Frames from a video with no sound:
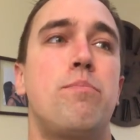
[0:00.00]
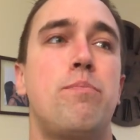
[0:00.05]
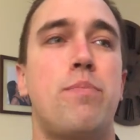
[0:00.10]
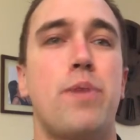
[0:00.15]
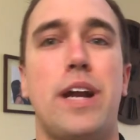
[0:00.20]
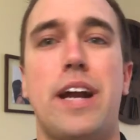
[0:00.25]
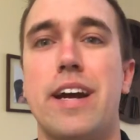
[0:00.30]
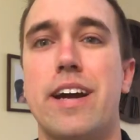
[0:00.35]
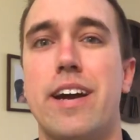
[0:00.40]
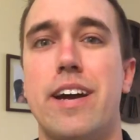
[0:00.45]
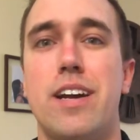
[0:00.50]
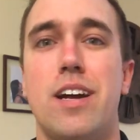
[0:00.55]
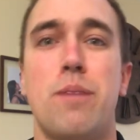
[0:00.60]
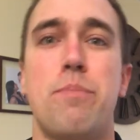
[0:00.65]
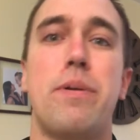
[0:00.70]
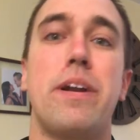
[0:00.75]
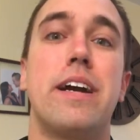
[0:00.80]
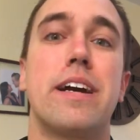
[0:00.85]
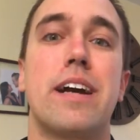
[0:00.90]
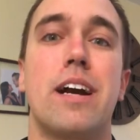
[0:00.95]
but I got
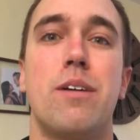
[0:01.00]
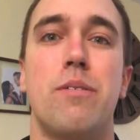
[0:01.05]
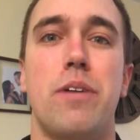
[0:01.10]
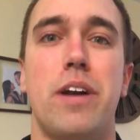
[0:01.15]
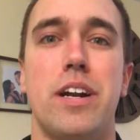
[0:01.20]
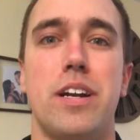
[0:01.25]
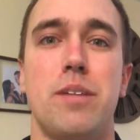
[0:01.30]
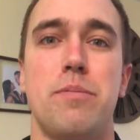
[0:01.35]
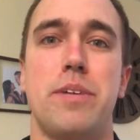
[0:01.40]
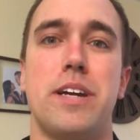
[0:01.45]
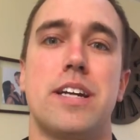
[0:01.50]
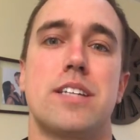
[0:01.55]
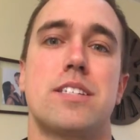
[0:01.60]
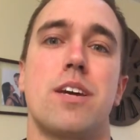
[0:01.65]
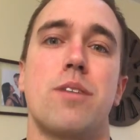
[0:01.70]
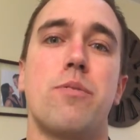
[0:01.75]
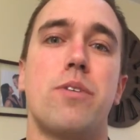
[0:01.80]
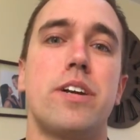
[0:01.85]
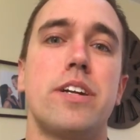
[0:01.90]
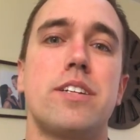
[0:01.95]
up and I got ready because
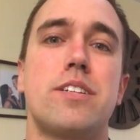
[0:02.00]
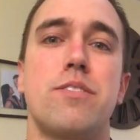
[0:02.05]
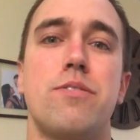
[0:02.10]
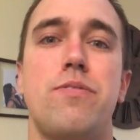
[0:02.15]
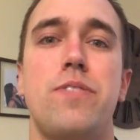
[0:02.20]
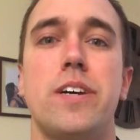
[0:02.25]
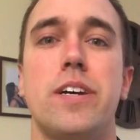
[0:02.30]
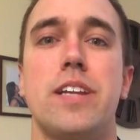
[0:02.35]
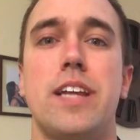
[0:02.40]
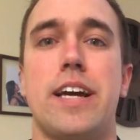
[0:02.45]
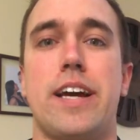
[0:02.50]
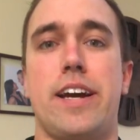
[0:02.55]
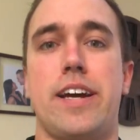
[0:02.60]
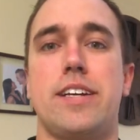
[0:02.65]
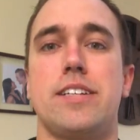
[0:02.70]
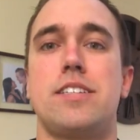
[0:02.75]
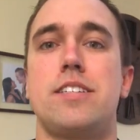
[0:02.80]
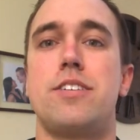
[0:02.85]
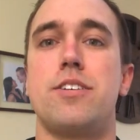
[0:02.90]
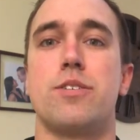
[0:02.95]
I wanted to feel like I
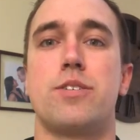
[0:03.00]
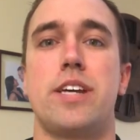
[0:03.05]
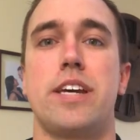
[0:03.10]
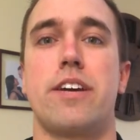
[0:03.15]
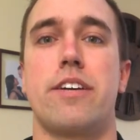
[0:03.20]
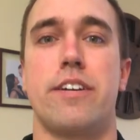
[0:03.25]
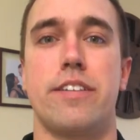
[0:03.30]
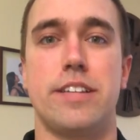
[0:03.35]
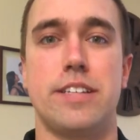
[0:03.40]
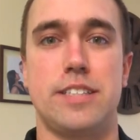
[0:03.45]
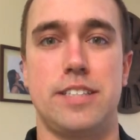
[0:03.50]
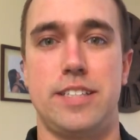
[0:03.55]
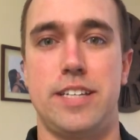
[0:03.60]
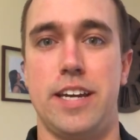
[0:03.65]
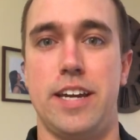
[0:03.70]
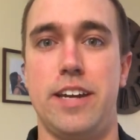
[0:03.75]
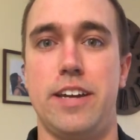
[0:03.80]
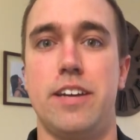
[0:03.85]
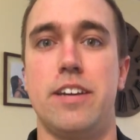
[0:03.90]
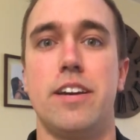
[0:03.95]
could still take on this
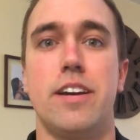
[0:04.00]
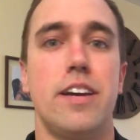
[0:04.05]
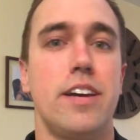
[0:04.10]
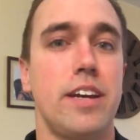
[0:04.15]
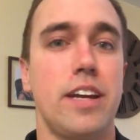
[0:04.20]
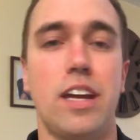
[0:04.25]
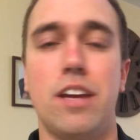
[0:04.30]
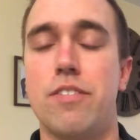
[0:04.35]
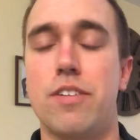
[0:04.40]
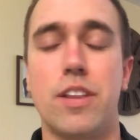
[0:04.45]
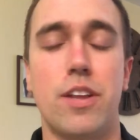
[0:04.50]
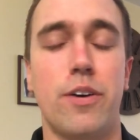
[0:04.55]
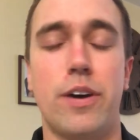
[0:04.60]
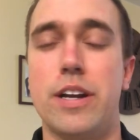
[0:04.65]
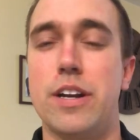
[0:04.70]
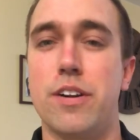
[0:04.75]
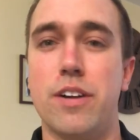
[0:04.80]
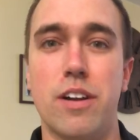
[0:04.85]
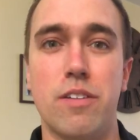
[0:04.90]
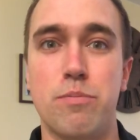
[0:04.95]
day, even though I
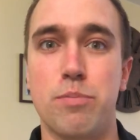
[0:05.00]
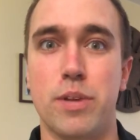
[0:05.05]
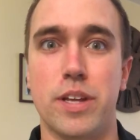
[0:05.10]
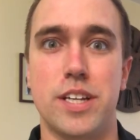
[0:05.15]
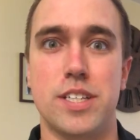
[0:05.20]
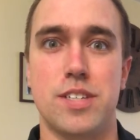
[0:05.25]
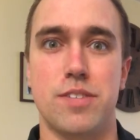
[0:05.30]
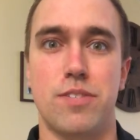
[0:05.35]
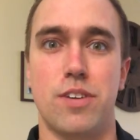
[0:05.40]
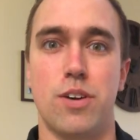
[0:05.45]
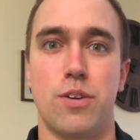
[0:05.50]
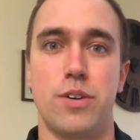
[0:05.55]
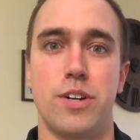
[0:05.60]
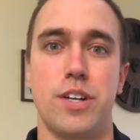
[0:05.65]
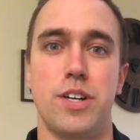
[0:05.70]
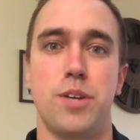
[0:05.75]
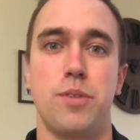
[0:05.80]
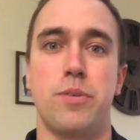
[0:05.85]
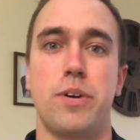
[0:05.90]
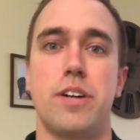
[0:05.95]
don't have plans of going
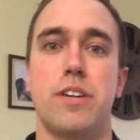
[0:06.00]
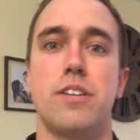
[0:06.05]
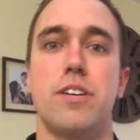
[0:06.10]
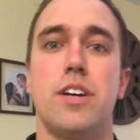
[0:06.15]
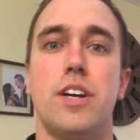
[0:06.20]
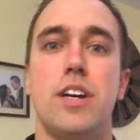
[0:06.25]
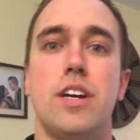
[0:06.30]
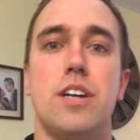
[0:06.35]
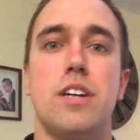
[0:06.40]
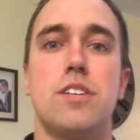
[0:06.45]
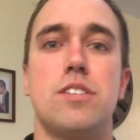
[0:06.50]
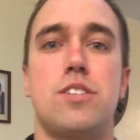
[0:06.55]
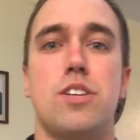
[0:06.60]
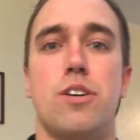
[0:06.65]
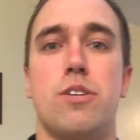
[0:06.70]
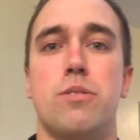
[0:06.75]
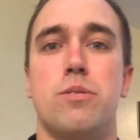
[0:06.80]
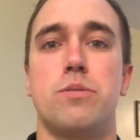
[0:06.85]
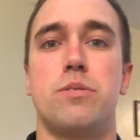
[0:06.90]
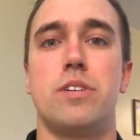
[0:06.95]
anywhere.
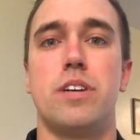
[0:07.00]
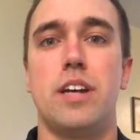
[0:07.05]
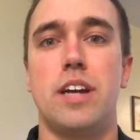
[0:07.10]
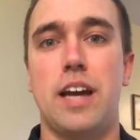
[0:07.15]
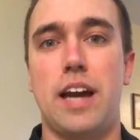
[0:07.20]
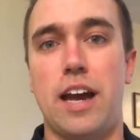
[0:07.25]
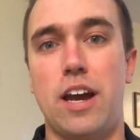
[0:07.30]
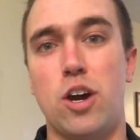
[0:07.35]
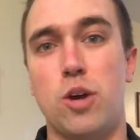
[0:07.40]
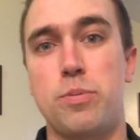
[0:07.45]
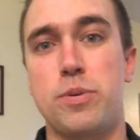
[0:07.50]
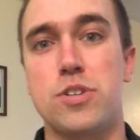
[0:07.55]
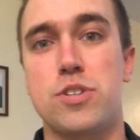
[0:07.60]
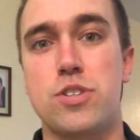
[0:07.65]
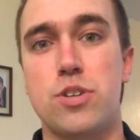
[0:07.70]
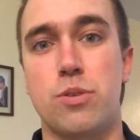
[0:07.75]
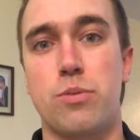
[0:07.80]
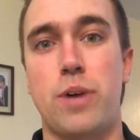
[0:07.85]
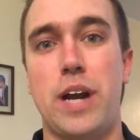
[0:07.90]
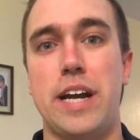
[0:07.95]
So I hope you're
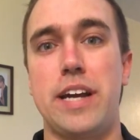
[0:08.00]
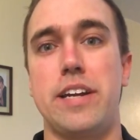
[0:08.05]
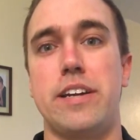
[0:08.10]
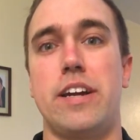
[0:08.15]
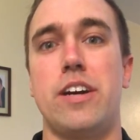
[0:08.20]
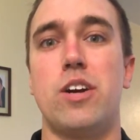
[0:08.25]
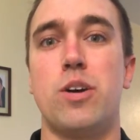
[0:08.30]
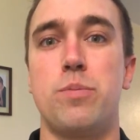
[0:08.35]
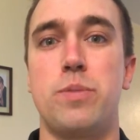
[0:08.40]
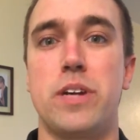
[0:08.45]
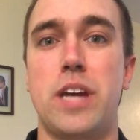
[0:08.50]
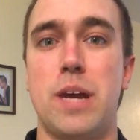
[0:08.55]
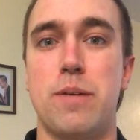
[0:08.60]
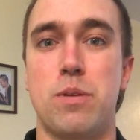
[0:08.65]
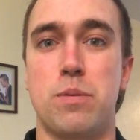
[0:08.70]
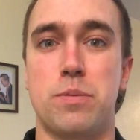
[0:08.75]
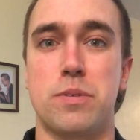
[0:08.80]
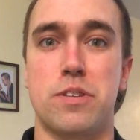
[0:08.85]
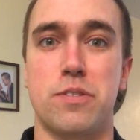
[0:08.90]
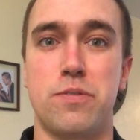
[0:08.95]
still writing. I hope you came
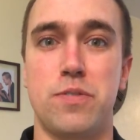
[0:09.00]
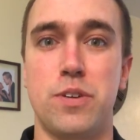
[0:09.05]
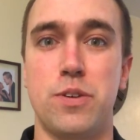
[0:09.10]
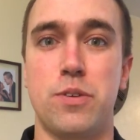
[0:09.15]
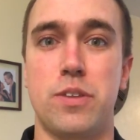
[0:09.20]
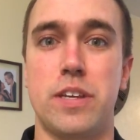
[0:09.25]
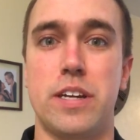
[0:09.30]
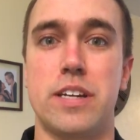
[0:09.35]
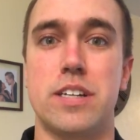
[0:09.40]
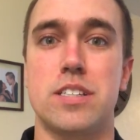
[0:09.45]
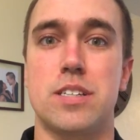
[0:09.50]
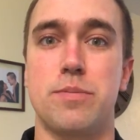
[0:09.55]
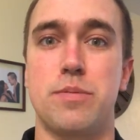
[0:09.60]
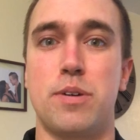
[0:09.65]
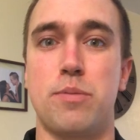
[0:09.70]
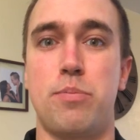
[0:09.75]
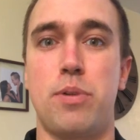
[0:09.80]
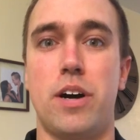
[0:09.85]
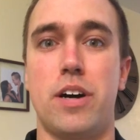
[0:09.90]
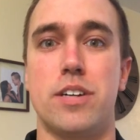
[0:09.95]
up with a few things. I'm
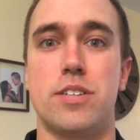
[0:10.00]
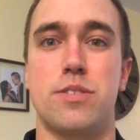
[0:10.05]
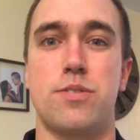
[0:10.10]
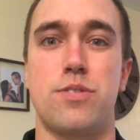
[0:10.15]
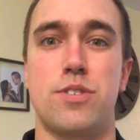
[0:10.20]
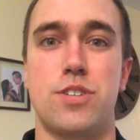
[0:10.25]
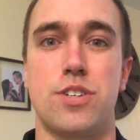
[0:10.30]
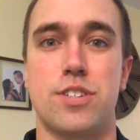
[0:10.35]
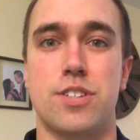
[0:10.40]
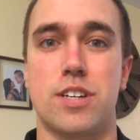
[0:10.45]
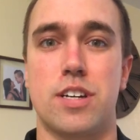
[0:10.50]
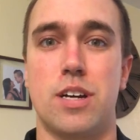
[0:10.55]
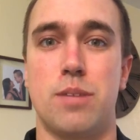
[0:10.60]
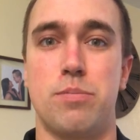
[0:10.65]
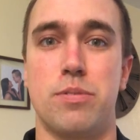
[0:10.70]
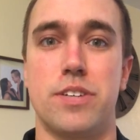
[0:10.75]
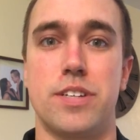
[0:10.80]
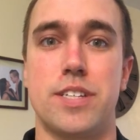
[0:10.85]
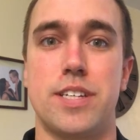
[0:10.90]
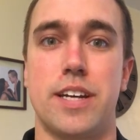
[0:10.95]
going to pause for just a
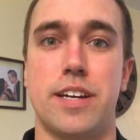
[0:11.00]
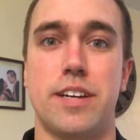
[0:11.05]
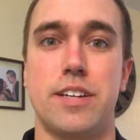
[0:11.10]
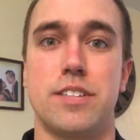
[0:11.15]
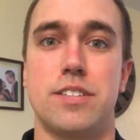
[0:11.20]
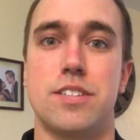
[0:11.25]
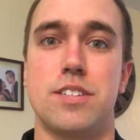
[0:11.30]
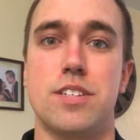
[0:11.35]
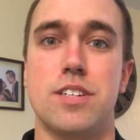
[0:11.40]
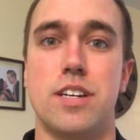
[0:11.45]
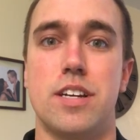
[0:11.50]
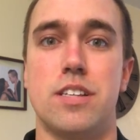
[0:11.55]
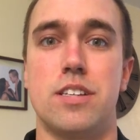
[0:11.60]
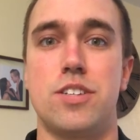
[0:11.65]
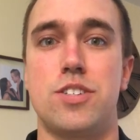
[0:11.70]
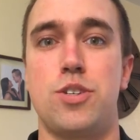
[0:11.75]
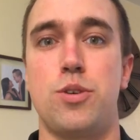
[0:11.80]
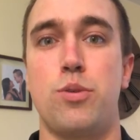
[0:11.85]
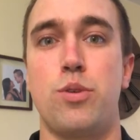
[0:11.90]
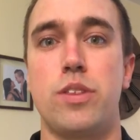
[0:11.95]
couple of seconds and
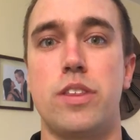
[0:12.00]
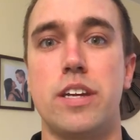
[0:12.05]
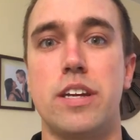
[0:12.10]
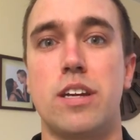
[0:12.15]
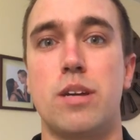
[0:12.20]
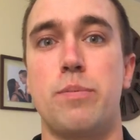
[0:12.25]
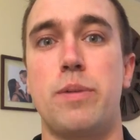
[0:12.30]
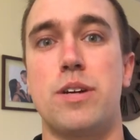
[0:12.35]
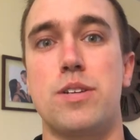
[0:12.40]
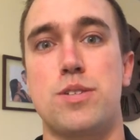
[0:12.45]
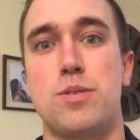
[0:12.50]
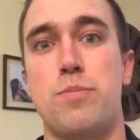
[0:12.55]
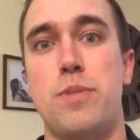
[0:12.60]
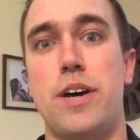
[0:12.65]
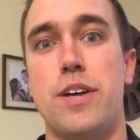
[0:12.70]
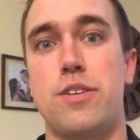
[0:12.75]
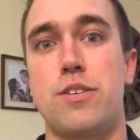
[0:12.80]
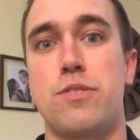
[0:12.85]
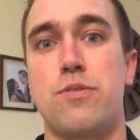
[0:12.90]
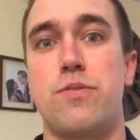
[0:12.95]
let you think about some
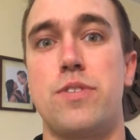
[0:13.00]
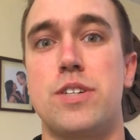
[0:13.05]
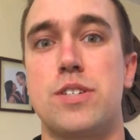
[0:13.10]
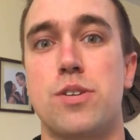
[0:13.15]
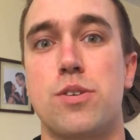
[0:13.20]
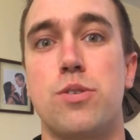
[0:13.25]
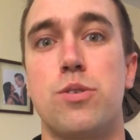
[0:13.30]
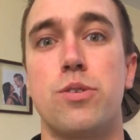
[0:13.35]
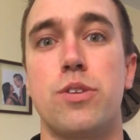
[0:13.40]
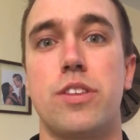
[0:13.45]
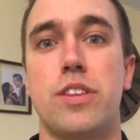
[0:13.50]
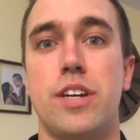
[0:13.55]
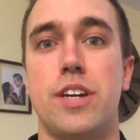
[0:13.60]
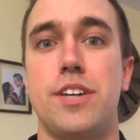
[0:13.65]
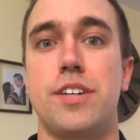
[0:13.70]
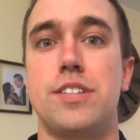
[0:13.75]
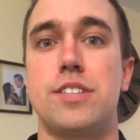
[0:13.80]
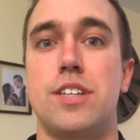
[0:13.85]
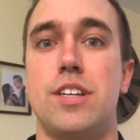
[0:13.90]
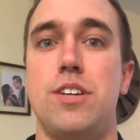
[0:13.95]
other physical
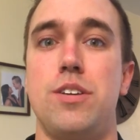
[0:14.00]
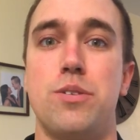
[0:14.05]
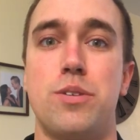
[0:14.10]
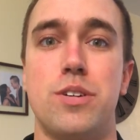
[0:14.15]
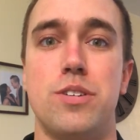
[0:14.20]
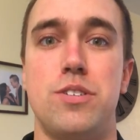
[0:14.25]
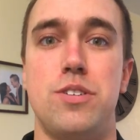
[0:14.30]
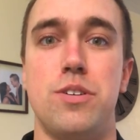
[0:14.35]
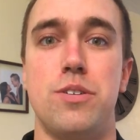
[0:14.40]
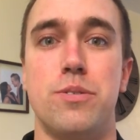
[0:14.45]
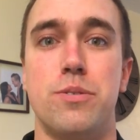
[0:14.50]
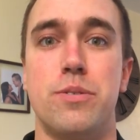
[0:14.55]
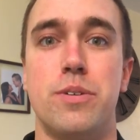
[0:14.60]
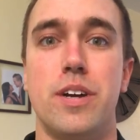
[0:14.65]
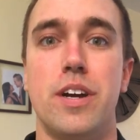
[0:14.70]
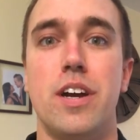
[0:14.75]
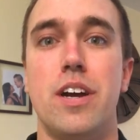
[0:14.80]
things that you could do